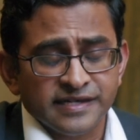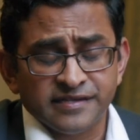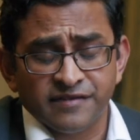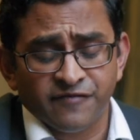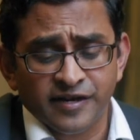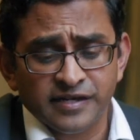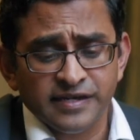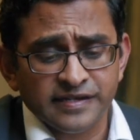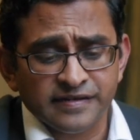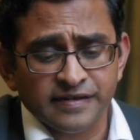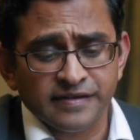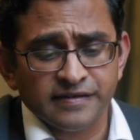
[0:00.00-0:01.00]
And then finally, I
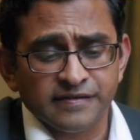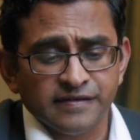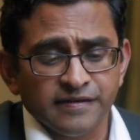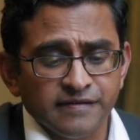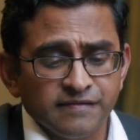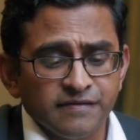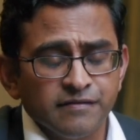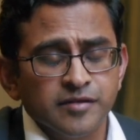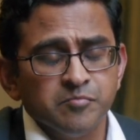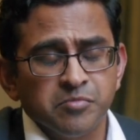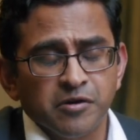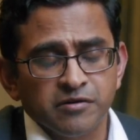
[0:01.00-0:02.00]
think the third
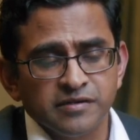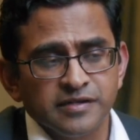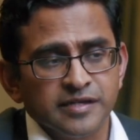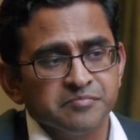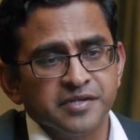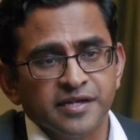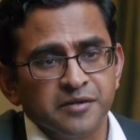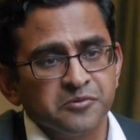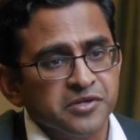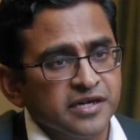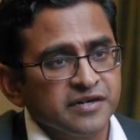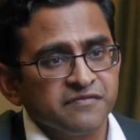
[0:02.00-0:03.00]
important tip that I
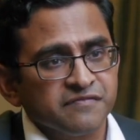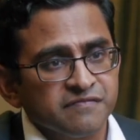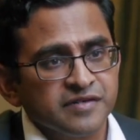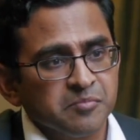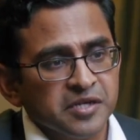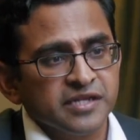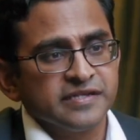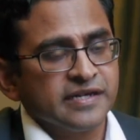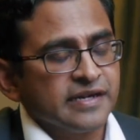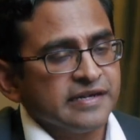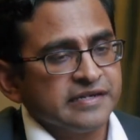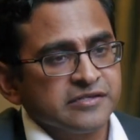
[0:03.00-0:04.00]
would
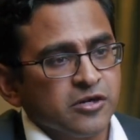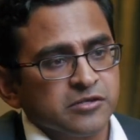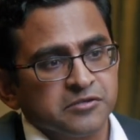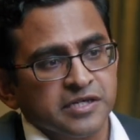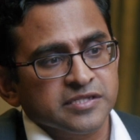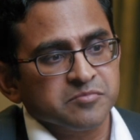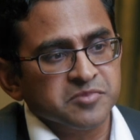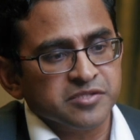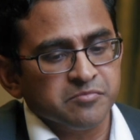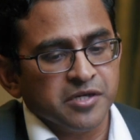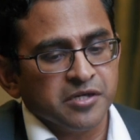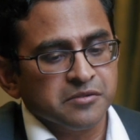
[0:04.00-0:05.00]
that I talk to customers
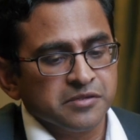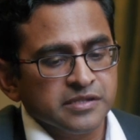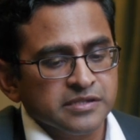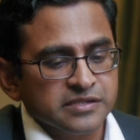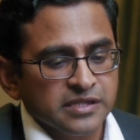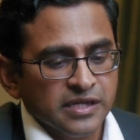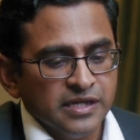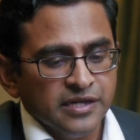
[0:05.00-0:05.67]
about is